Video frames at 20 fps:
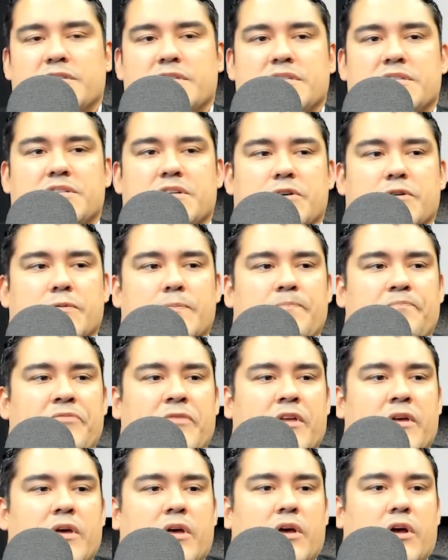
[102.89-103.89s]
And so
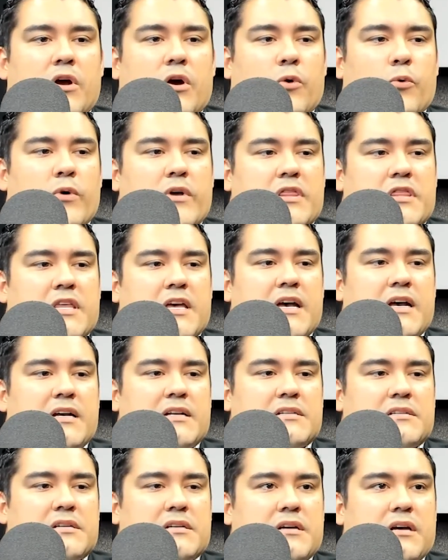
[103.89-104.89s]
with
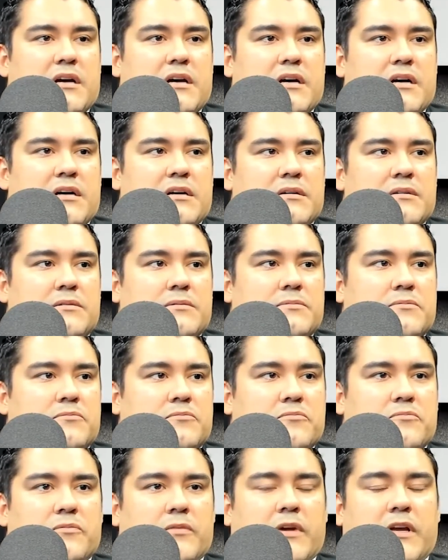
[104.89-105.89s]
that,
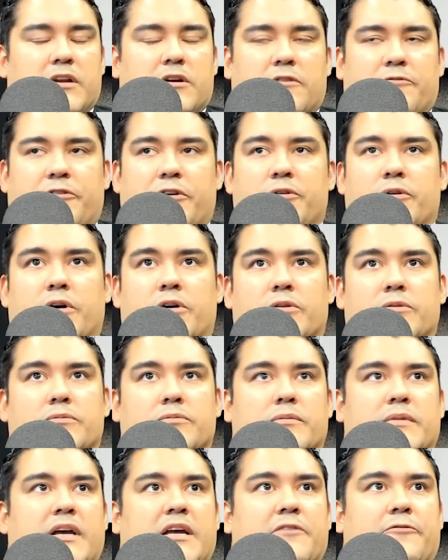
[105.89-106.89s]
if you
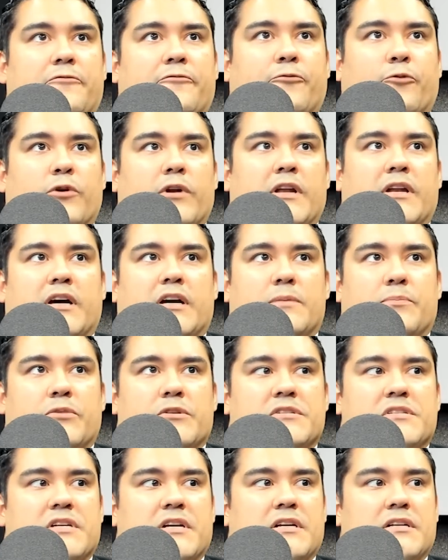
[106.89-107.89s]
own a
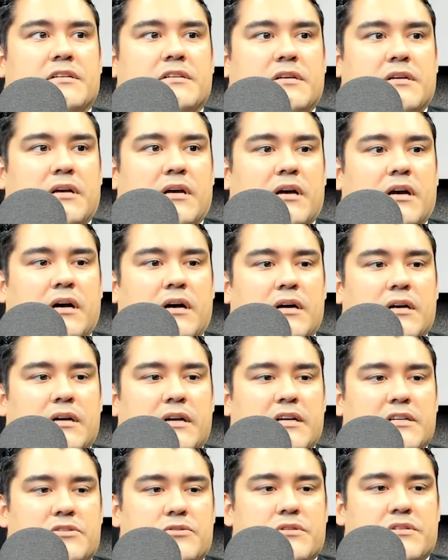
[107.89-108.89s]
49%
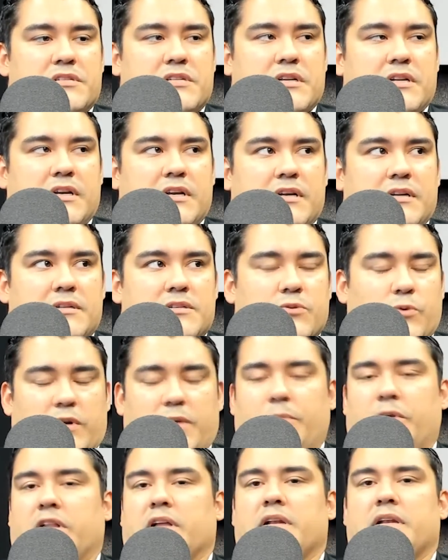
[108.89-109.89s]
interest in a $20
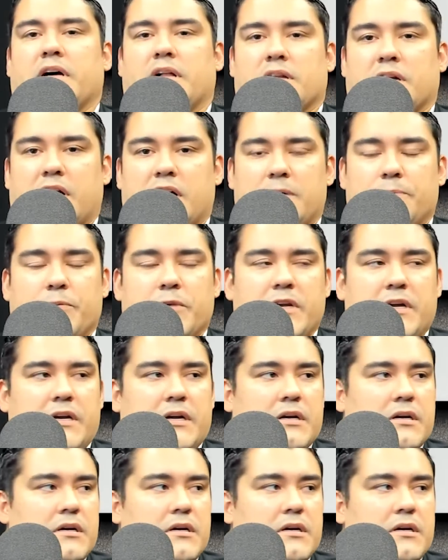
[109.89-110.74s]
million company,